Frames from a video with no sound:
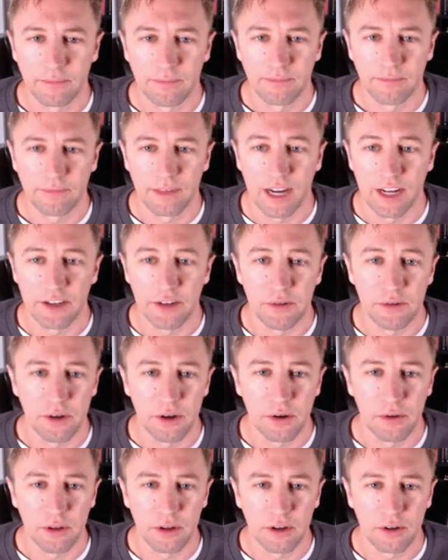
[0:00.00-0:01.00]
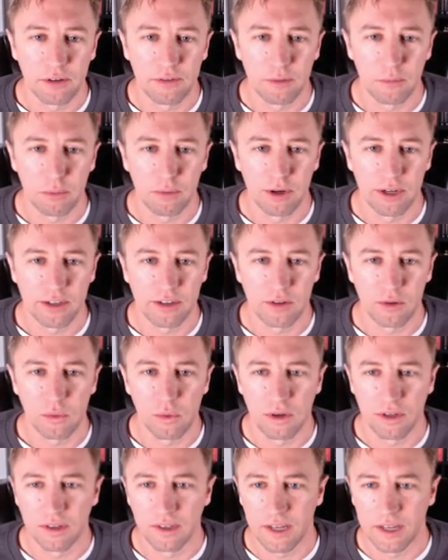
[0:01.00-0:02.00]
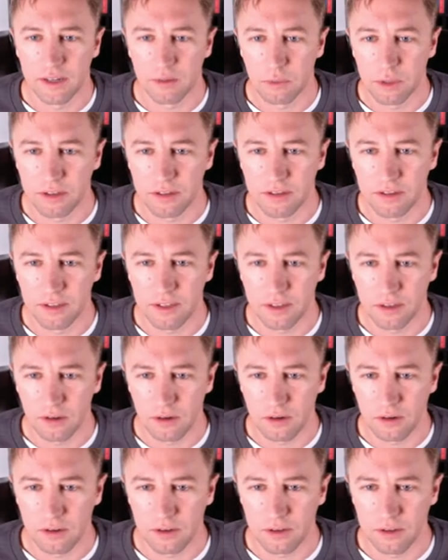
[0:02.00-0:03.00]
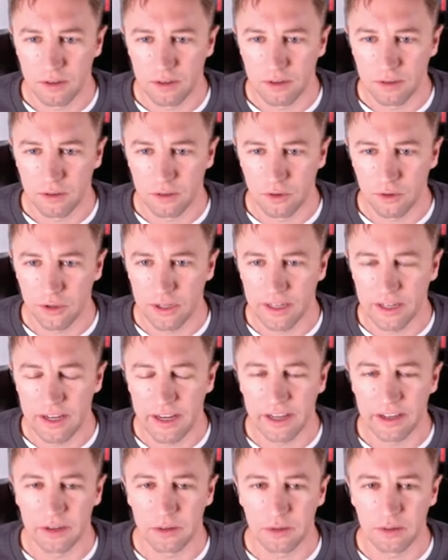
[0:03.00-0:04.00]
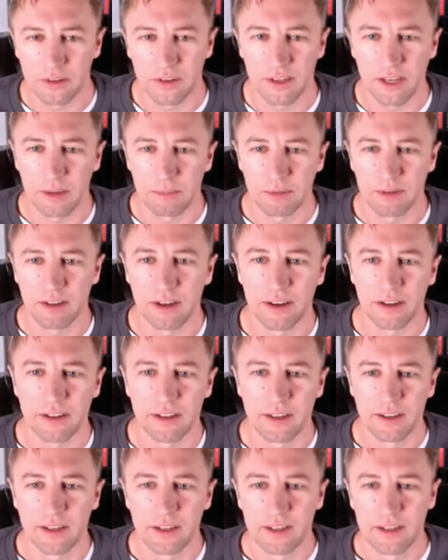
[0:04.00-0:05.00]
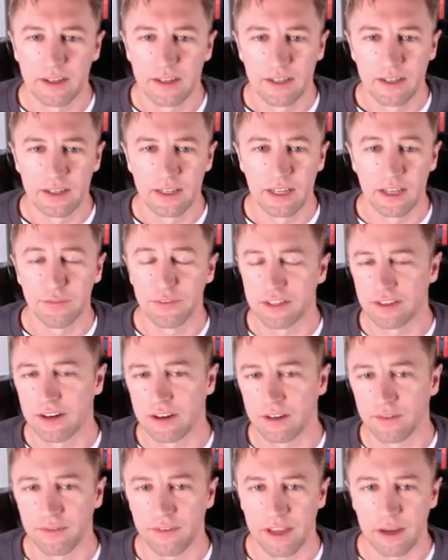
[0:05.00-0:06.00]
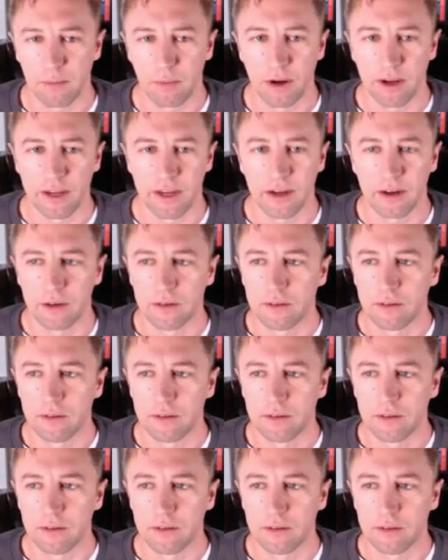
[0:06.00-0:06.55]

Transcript: I do know though, if it breaks the one ten, we can see a large green candle to the upside, if it's not a fake breakout.